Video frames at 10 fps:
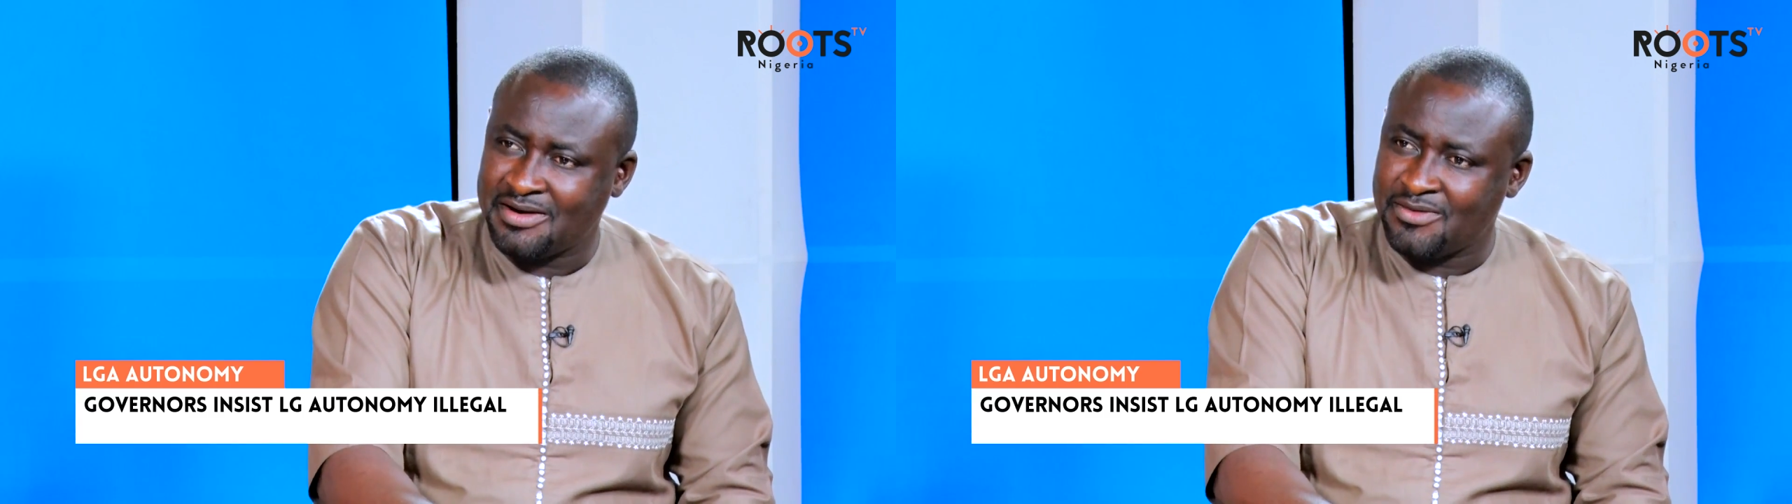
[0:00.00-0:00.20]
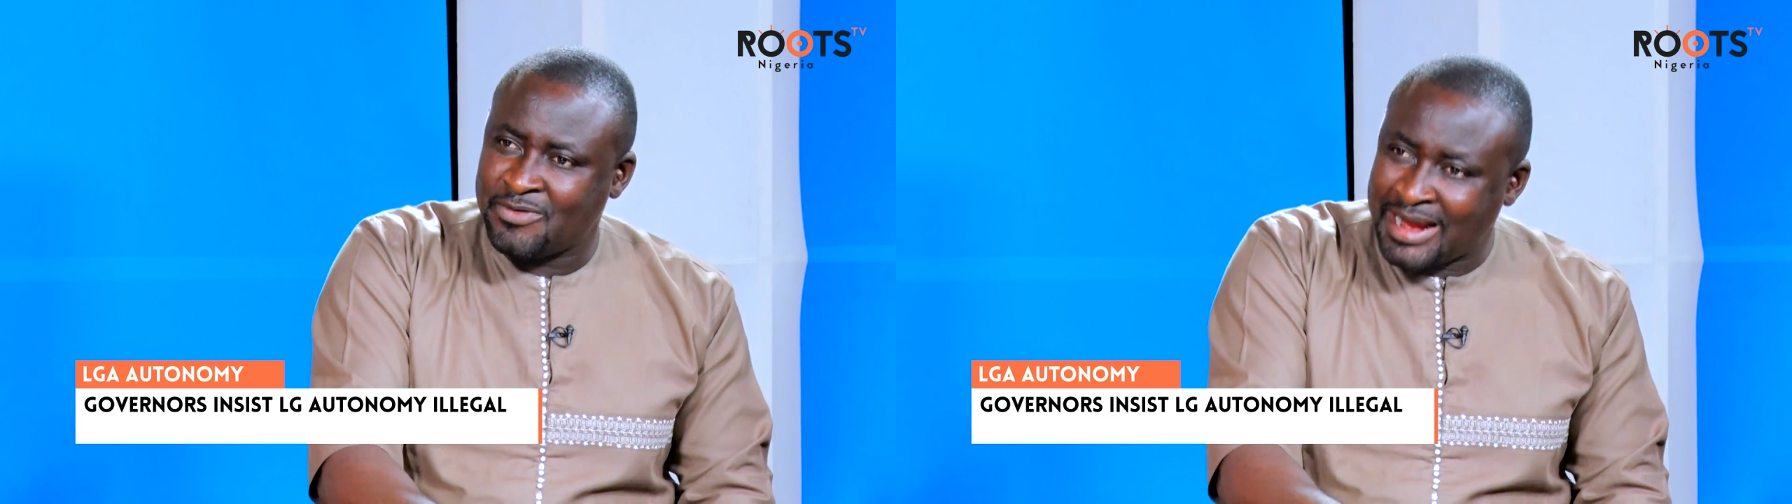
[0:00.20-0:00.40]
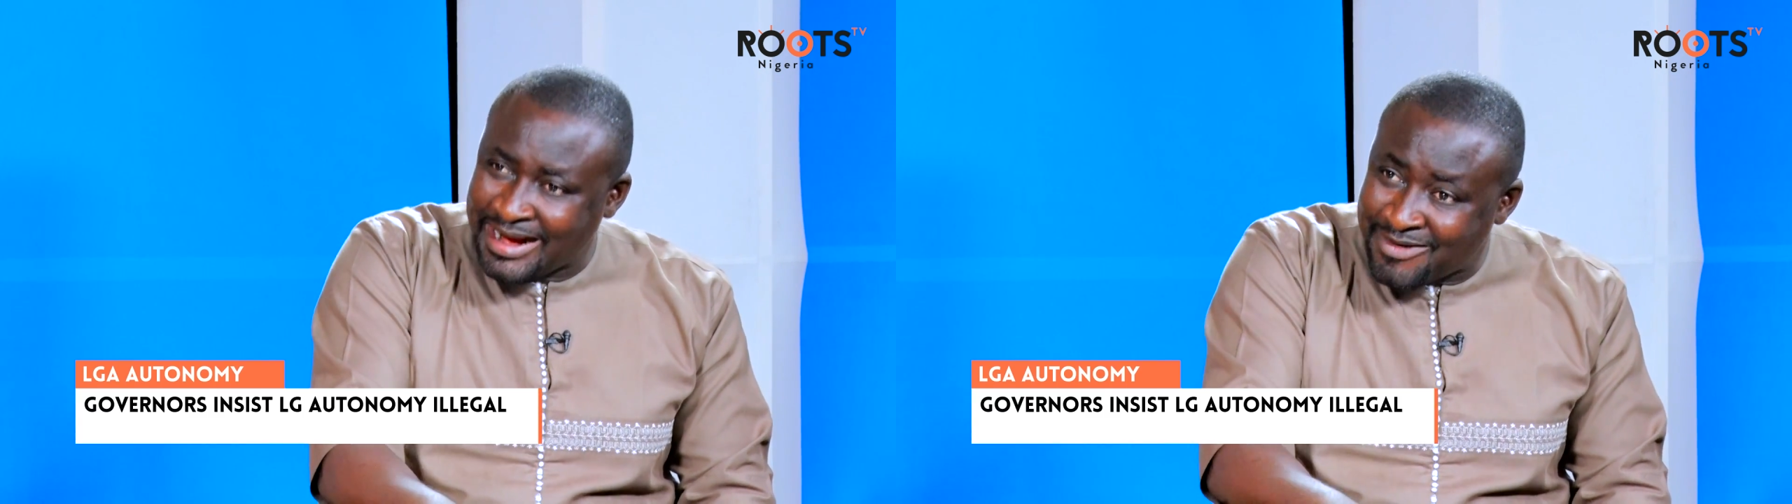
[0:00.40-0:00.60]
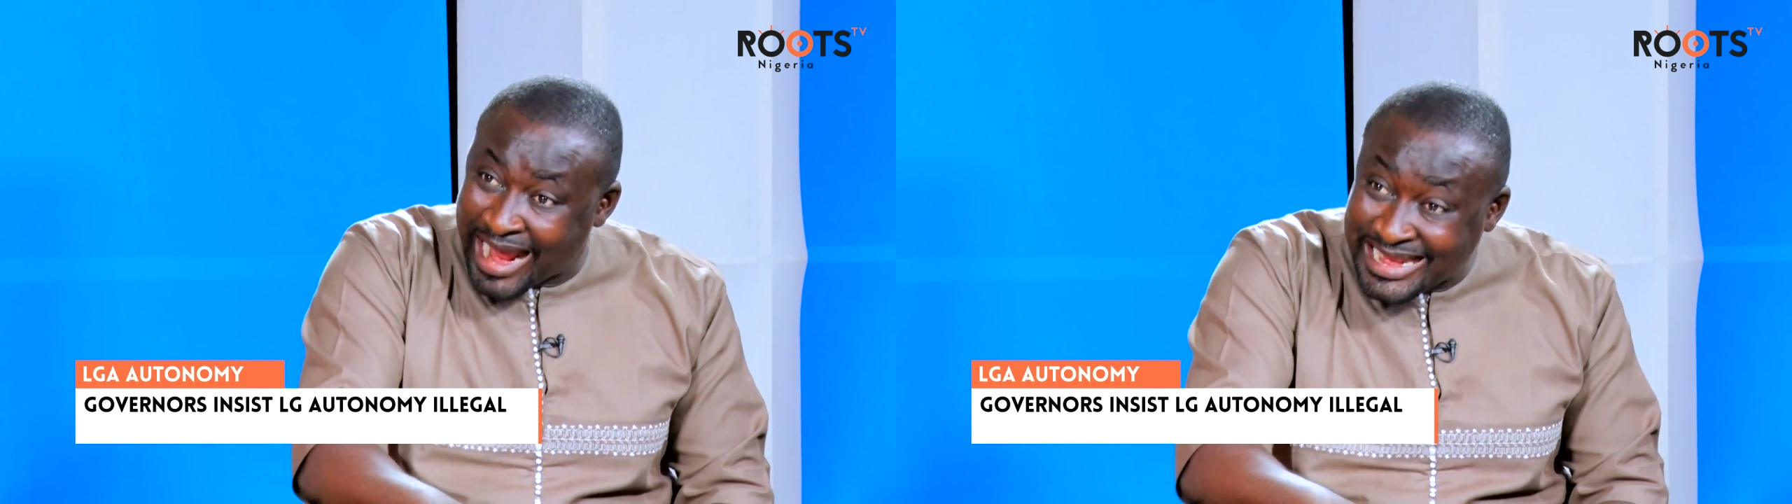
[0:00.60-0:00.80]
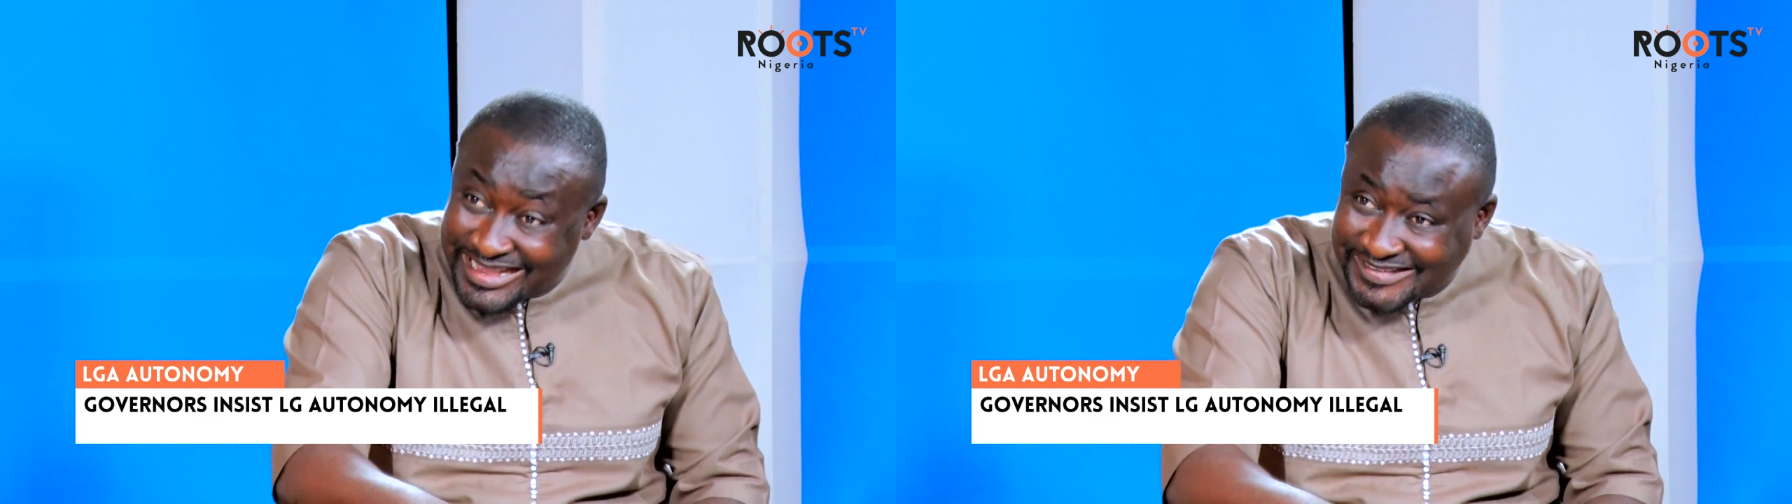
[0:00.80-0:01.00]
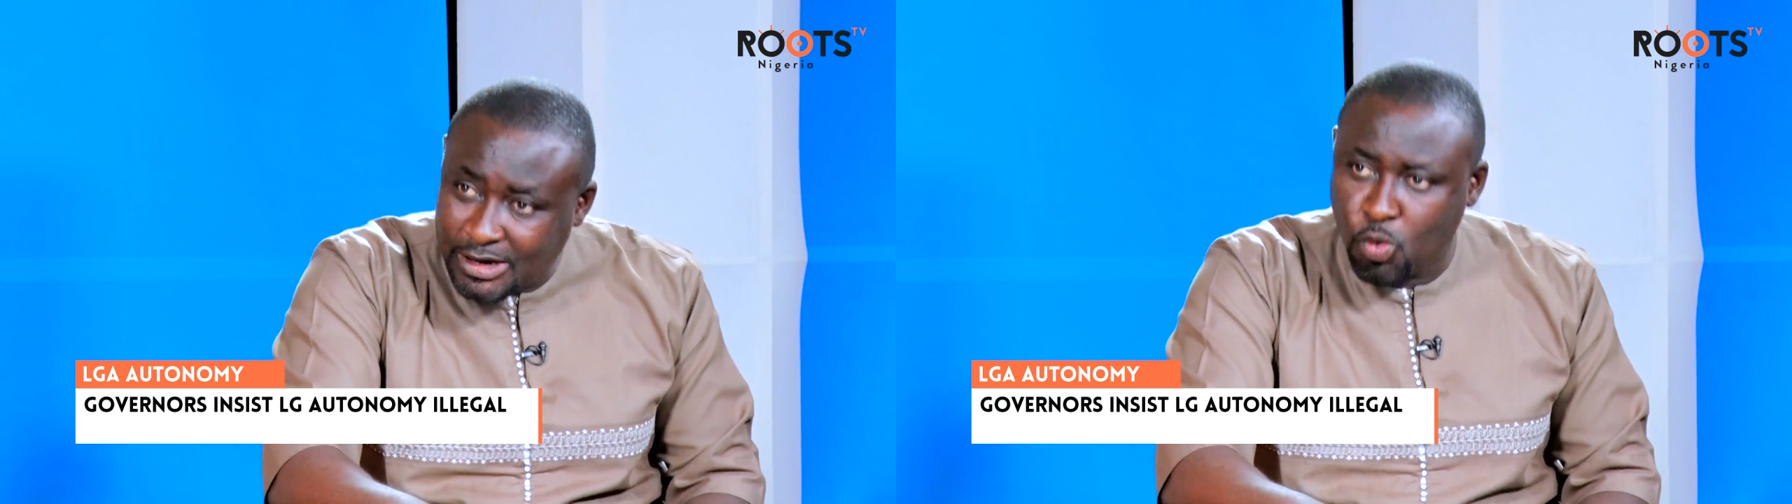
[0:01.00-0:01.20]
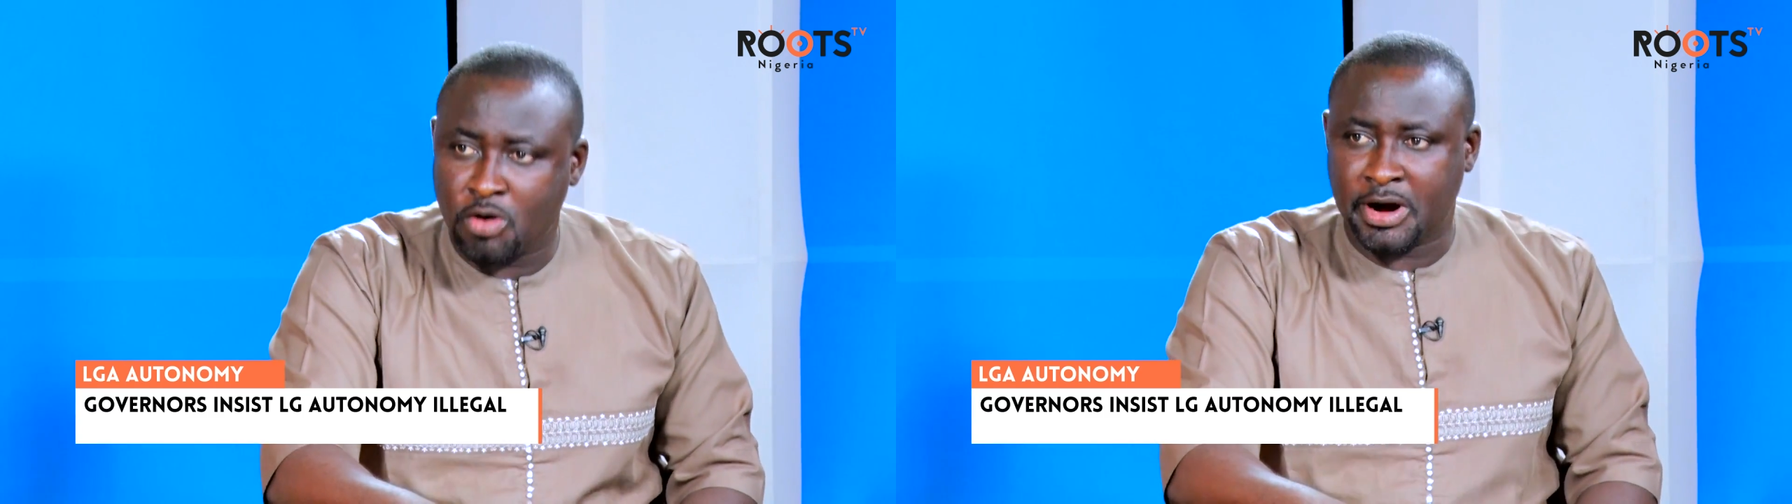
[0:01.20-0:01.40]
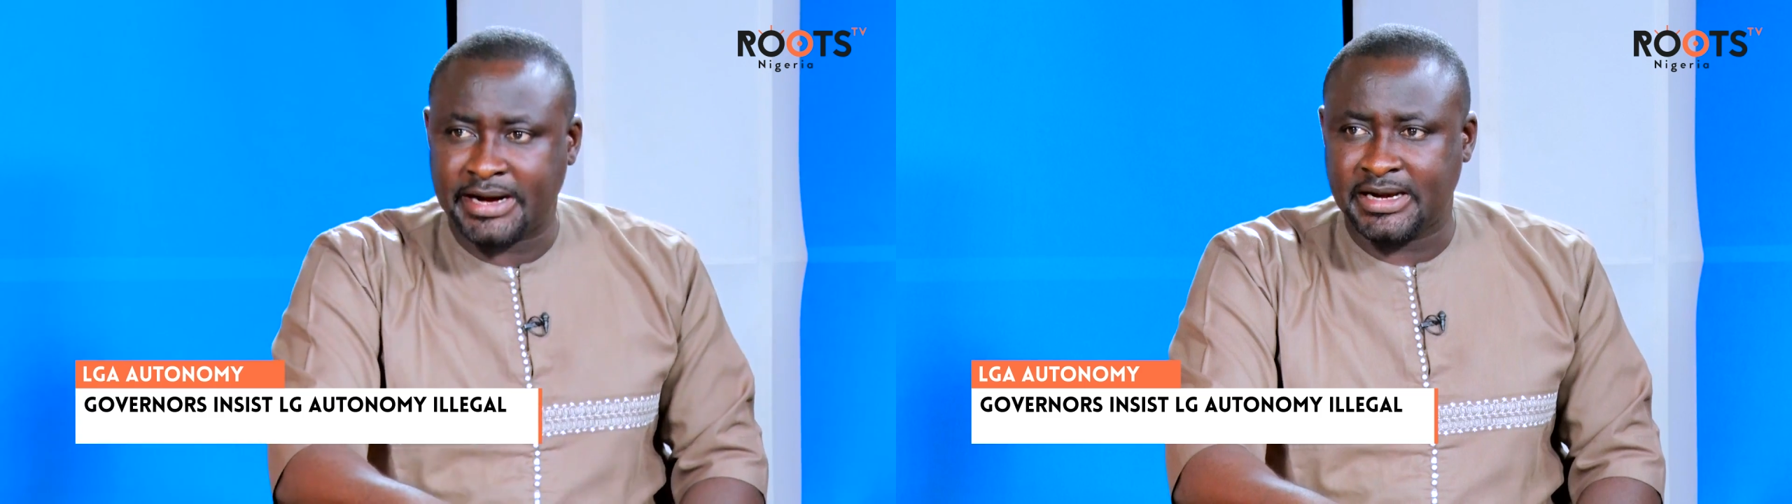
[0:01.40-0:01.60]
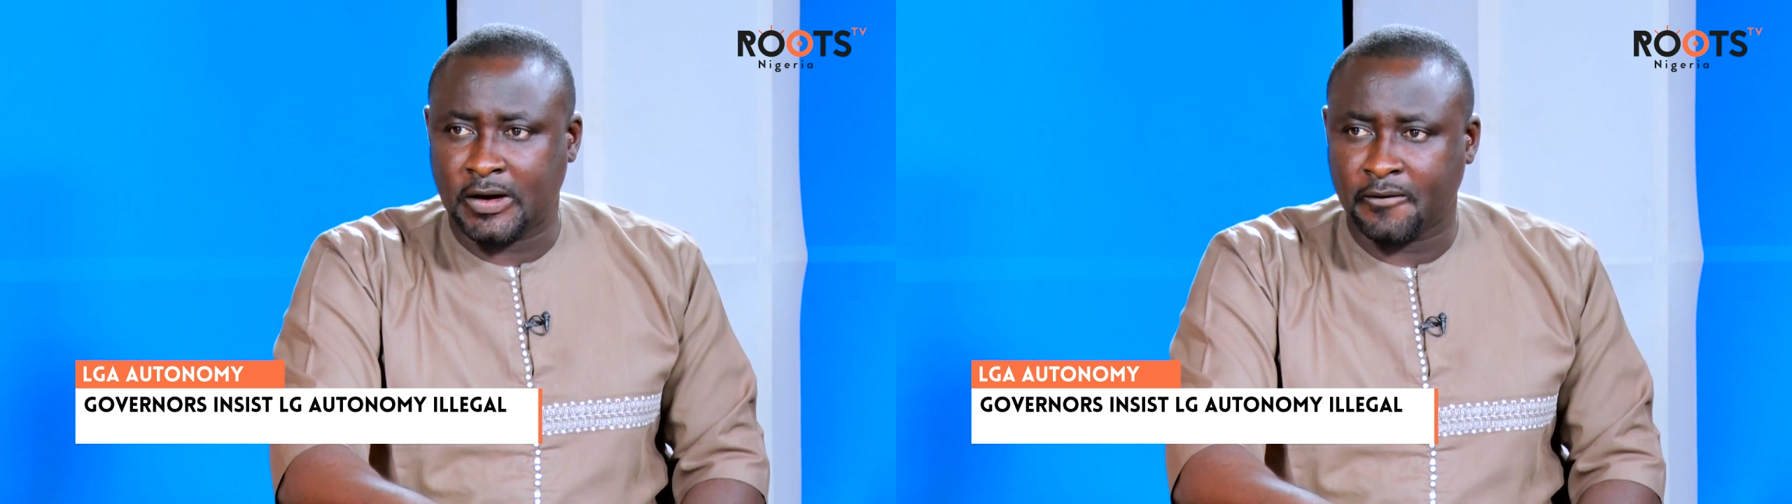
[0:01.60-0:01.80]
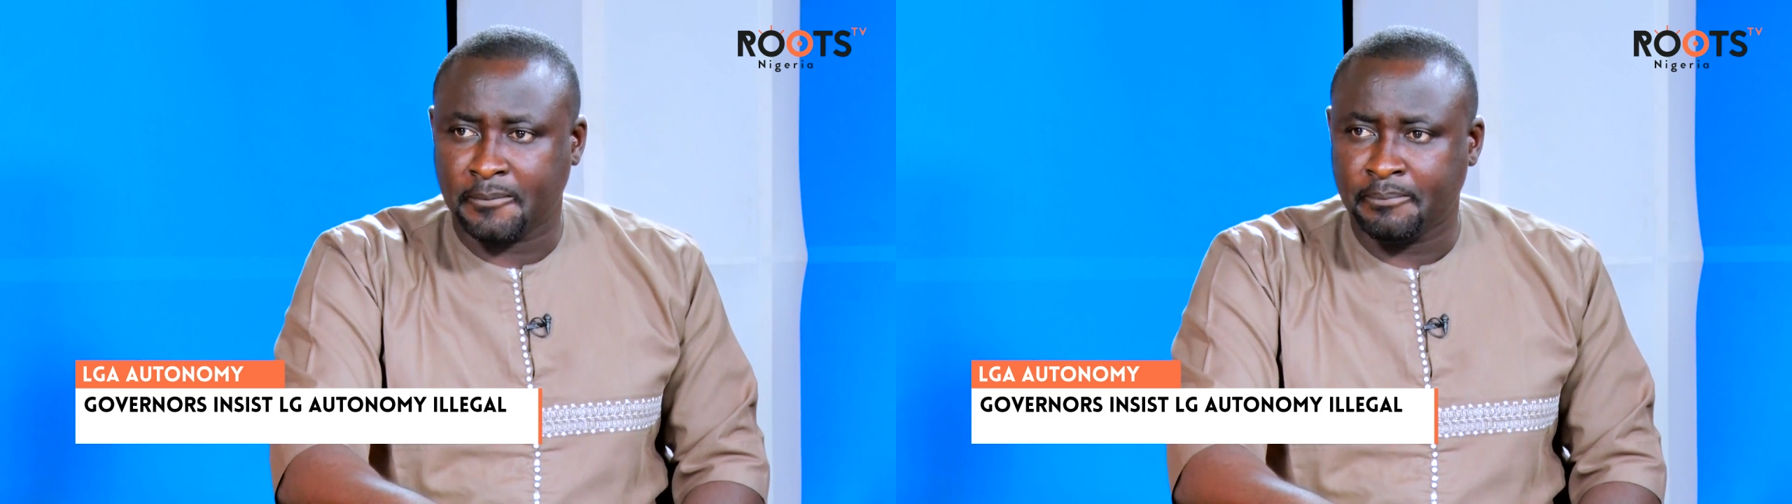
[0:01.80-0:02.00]
realistic one right
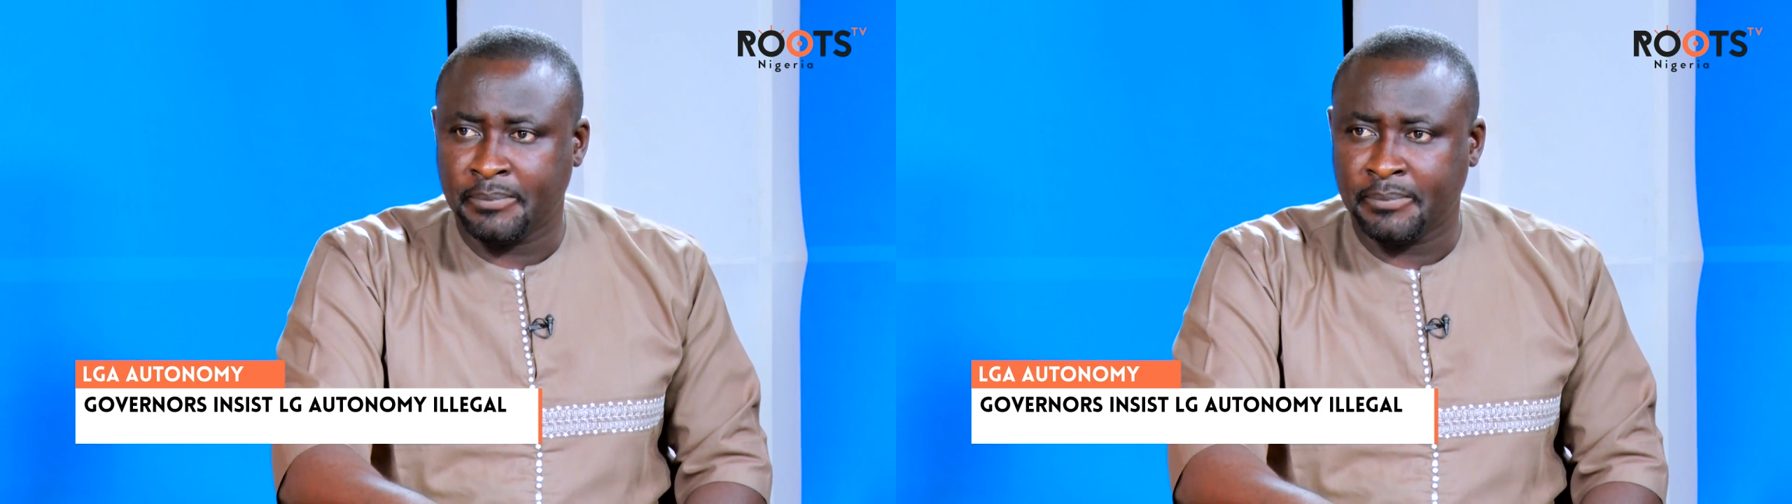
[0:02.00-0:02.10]
now.